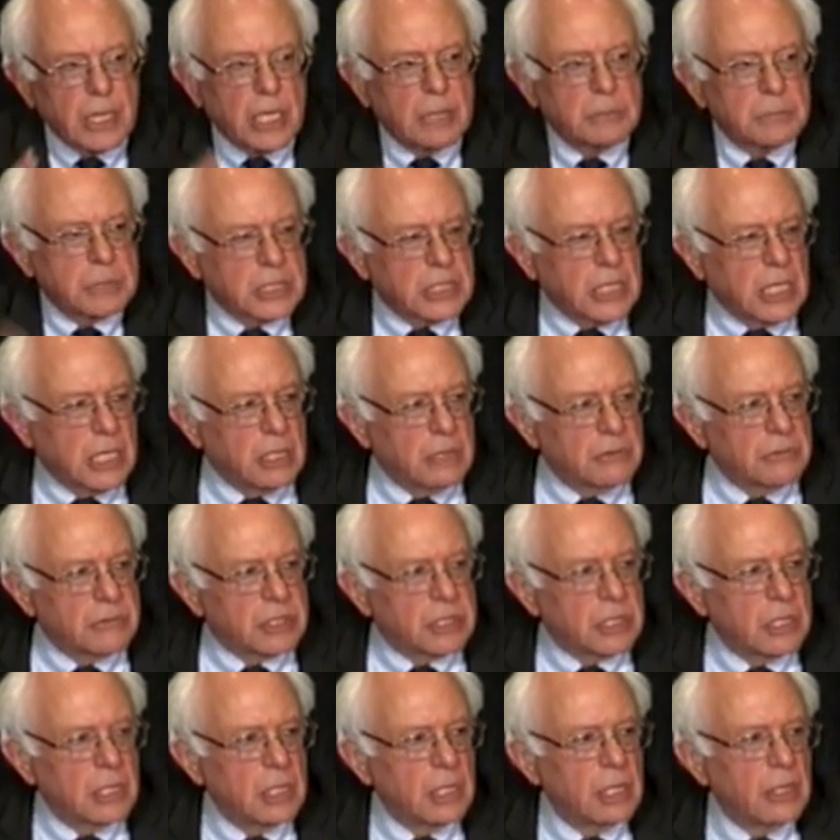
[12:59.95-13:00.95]

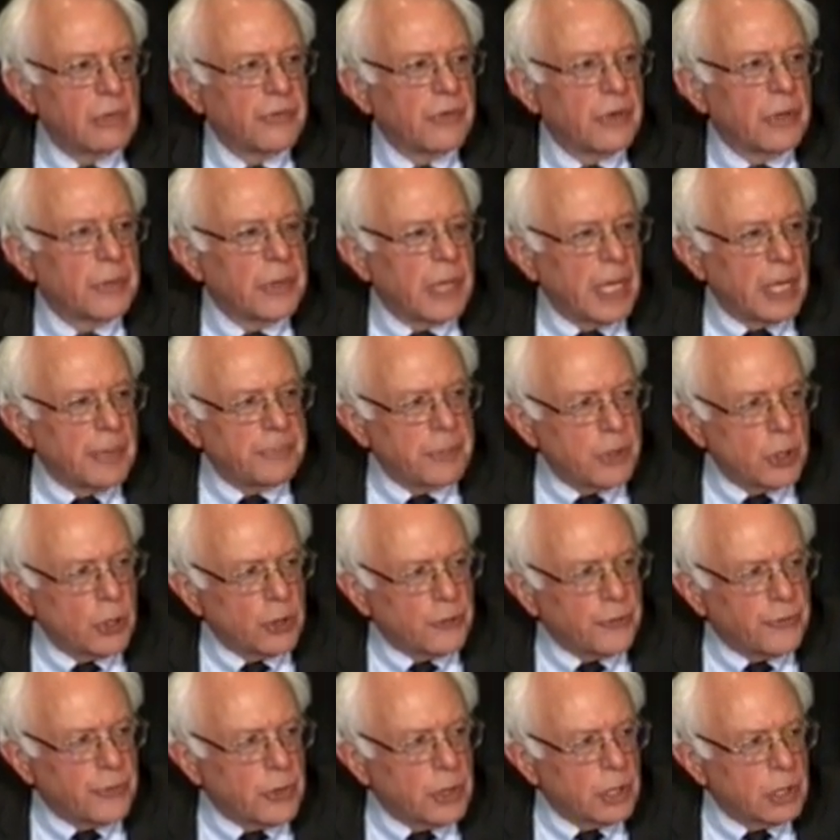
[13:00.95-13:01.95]
themselves from their
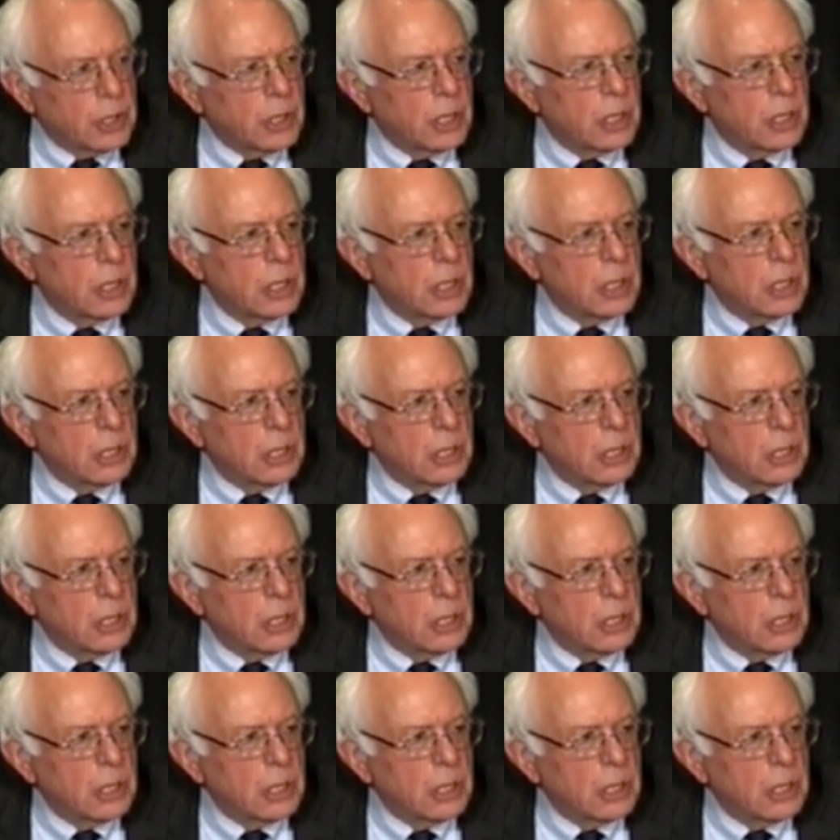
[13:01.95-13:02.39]
beautiful